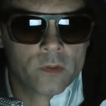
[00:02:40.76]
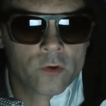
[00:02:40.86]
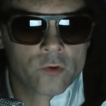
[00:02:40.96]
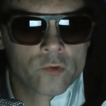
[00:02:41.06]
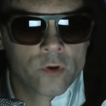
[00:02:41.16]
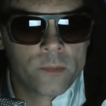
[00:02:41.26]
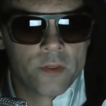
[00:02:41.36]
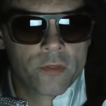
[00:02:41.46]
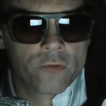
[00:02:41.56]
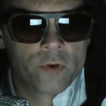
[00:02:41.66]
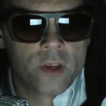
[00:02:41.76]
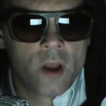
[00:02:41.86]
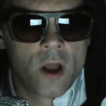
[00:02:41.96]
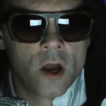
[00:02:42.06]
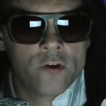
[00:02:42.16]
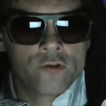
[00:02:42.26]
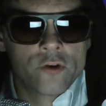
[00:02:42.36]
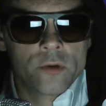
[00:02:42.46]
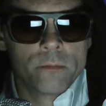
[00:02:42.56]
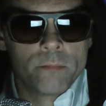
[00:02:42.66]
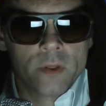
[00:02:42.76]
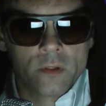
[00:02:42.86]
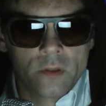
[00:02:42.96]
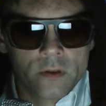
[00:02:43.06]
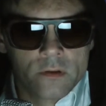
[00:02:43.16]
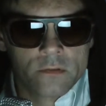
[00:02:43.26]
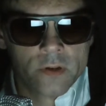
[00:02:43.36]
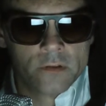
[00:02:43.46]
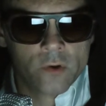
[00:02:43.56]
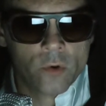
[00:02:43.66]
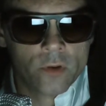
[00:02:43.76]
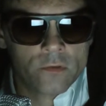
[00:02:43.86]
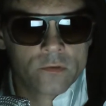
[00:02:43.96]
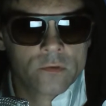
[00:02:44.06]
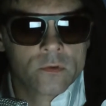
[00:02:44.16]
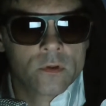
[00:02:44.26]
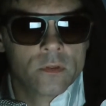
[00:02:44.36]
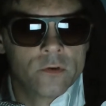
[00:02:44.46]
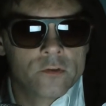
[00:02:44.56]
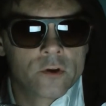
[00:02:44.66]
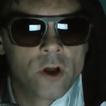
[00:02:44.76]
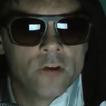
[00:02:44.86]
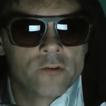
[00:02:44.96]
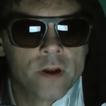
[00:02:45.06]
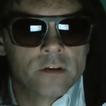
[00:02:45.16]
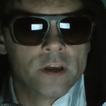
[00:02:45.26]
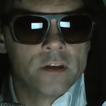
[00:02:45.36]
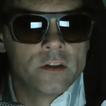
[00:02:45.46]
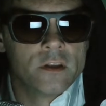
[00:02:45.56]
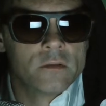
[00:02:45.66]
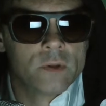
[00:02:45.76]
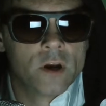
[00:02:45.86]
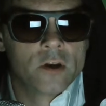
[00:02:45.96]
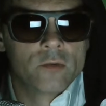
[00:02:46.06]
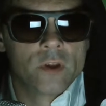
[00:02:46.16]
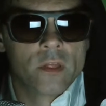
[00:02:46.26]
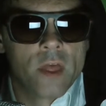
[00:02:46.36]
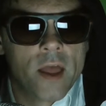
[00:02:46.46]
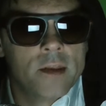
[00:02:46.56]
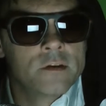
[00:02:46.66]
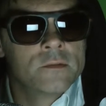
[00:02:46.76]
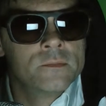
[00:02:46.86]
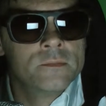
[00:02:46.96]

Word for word: there's going to be 300 million Senate tokens. There's your contract ID. I'm not going to read that.